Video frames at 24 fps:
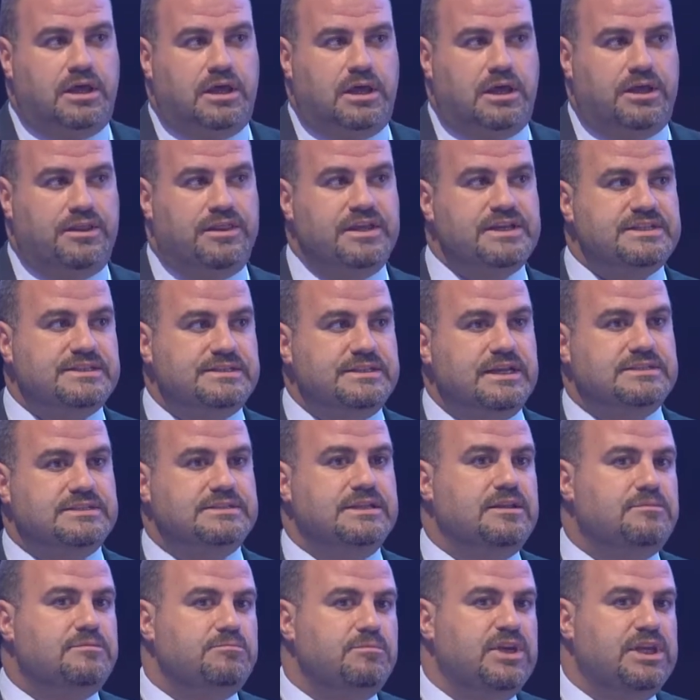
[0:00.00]
this does
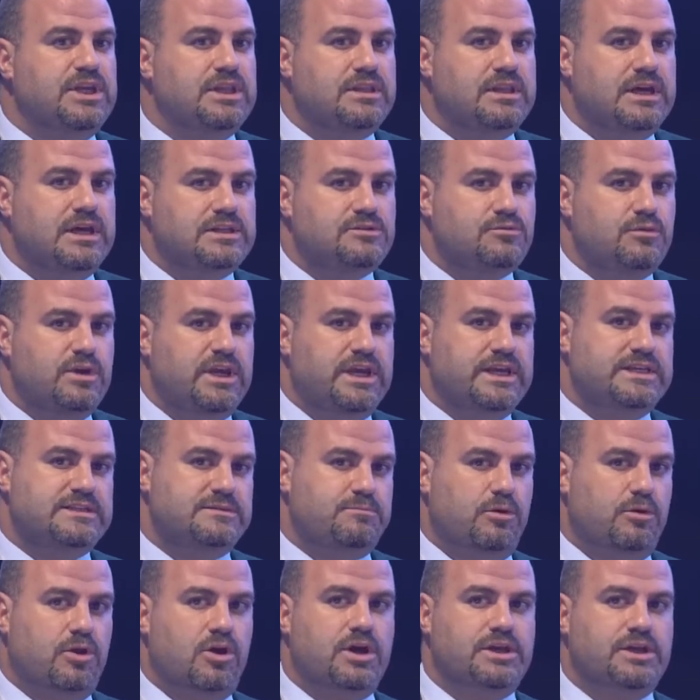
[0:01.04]
not mean that we
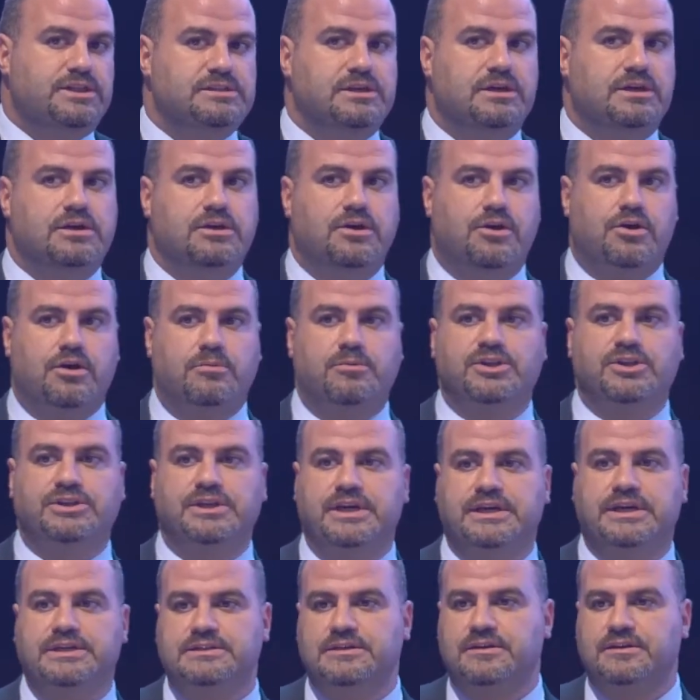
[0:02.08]
exploit
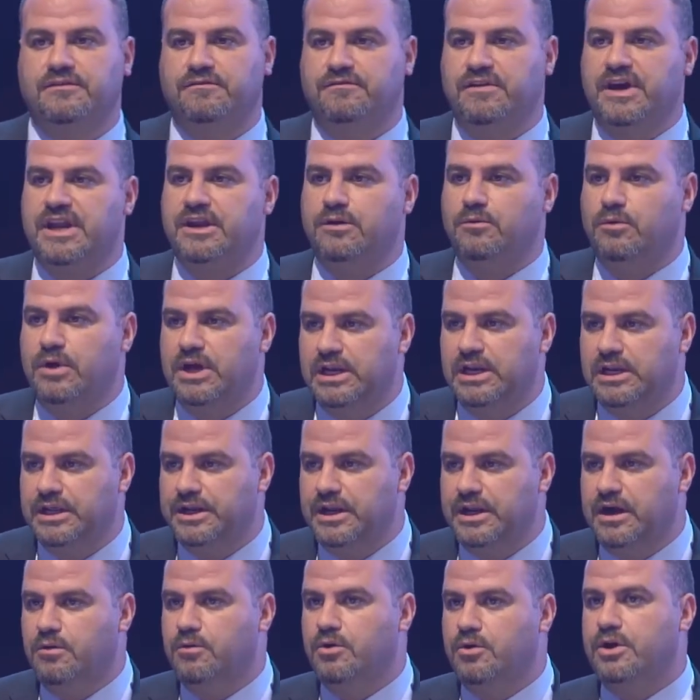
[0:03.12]
robotics very well
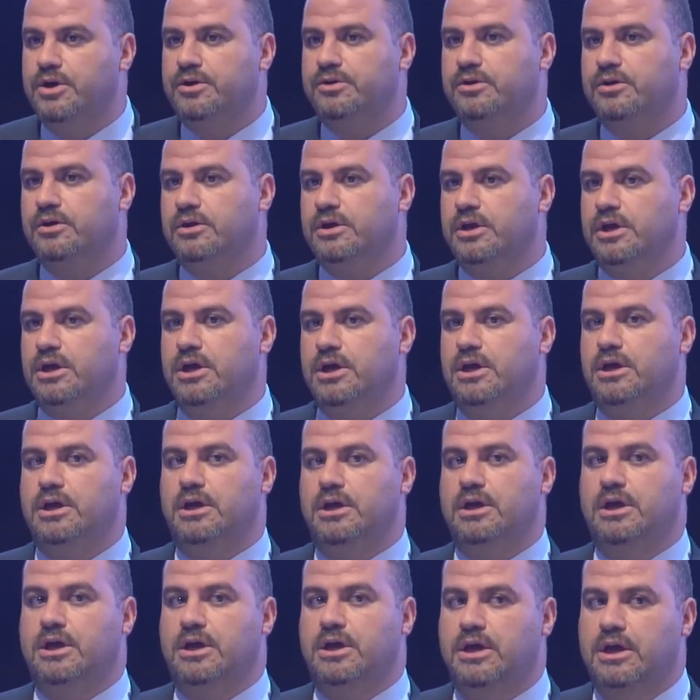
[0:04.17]
in our
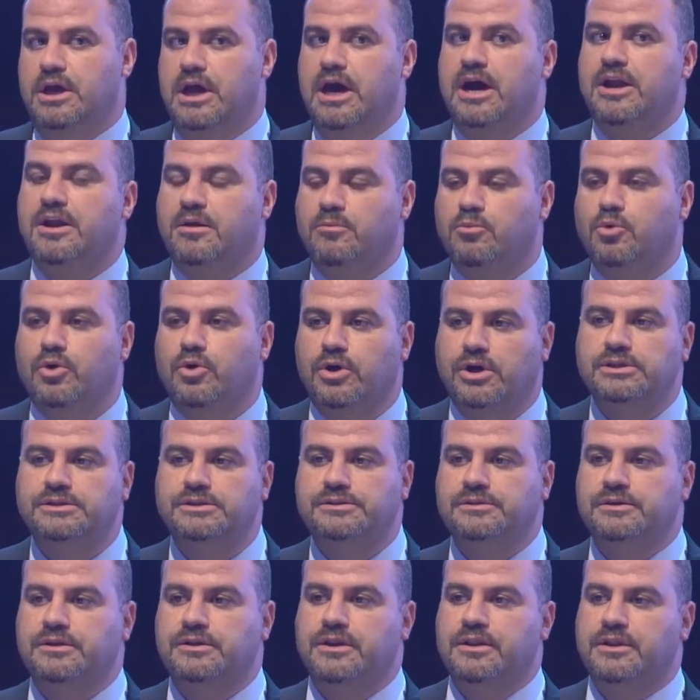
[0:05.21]
Arab
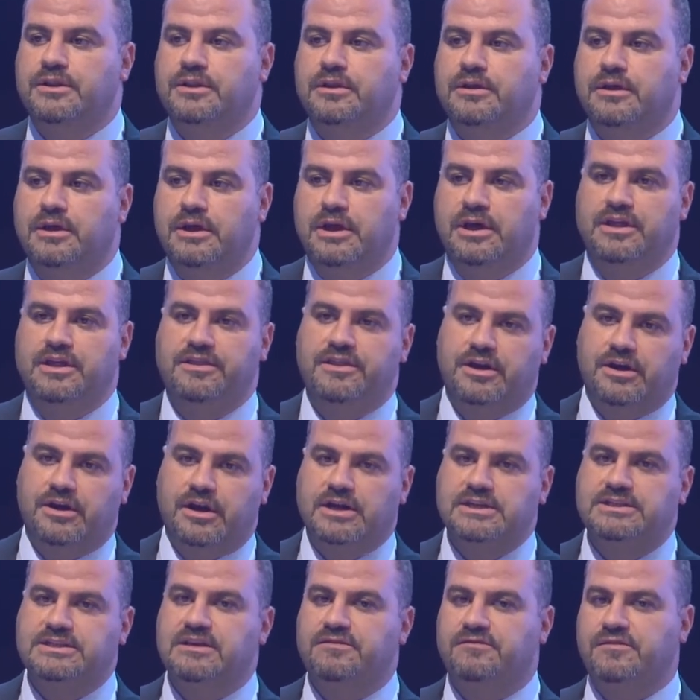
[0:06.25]
world. There
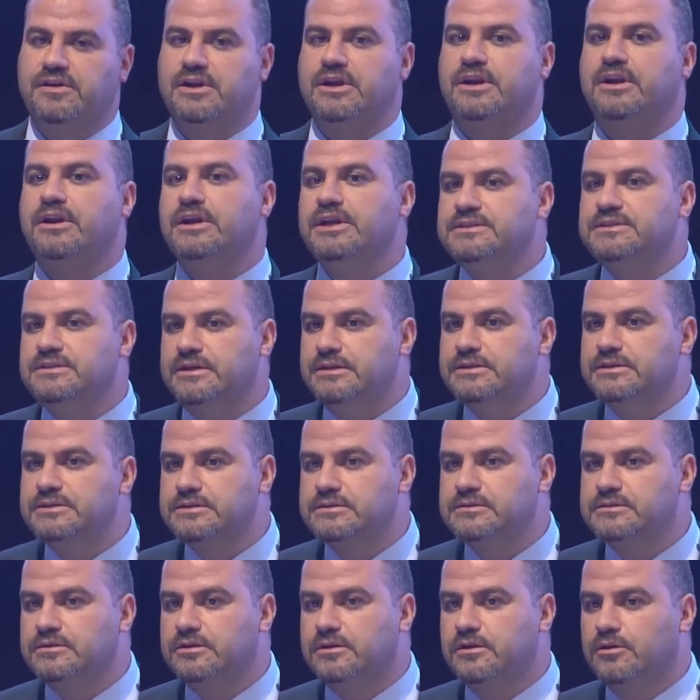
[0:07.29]
are several
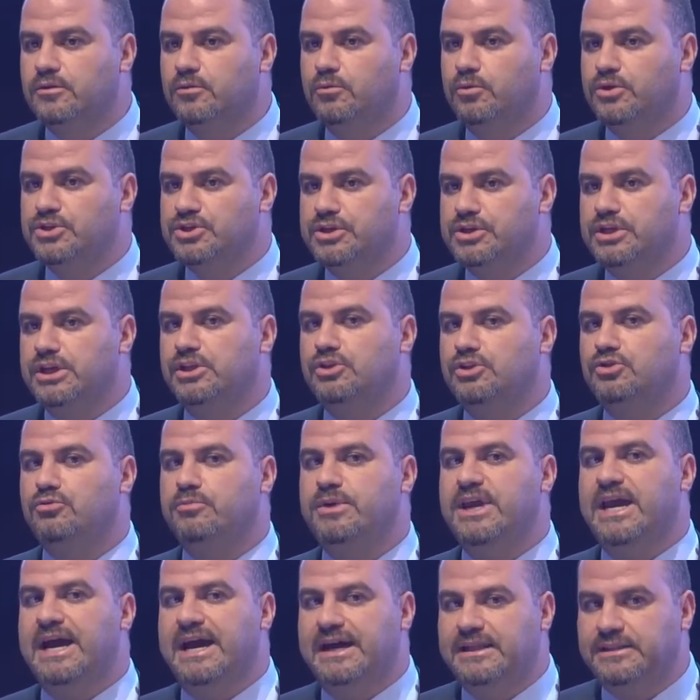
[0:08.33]
reasons which need to
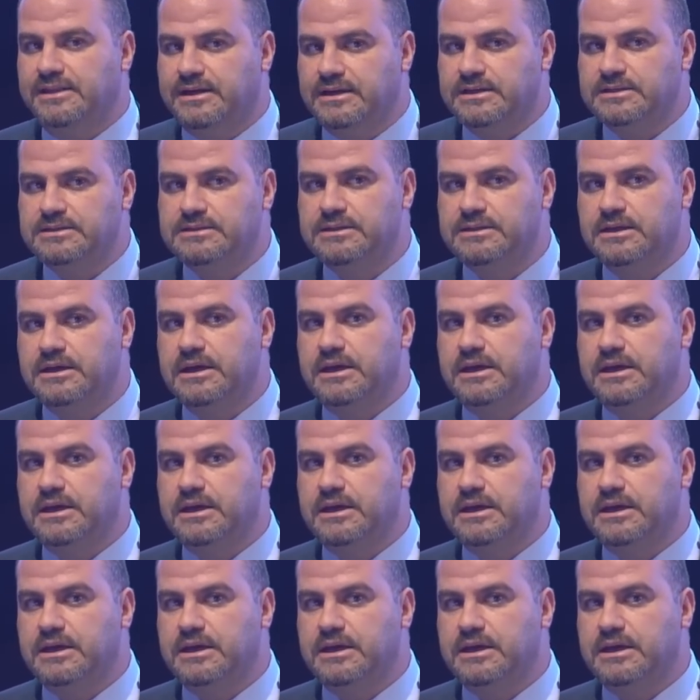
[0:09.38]
be addressed.